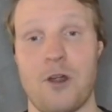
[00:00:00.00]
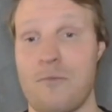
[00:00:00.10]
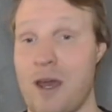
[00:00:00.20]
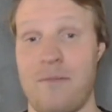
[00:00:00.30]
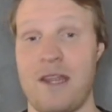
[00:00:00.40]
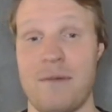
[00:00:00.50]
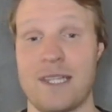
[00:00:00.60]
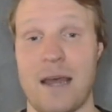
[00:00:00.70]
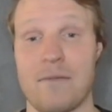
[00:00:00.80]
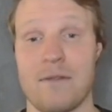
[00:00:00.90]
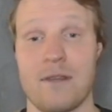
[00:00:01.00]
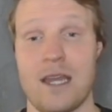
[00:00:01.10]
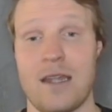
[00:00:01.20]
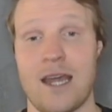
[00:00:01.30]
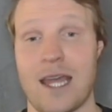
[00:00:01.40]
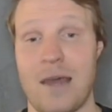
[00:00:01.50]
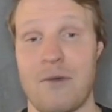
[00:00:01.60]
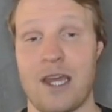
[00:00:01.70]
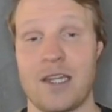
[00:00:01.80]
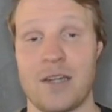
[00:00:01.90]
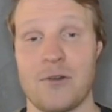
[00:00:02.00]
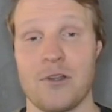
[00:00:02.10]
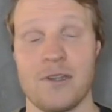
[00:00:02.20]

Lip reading: He might be the best captain in that game week in general.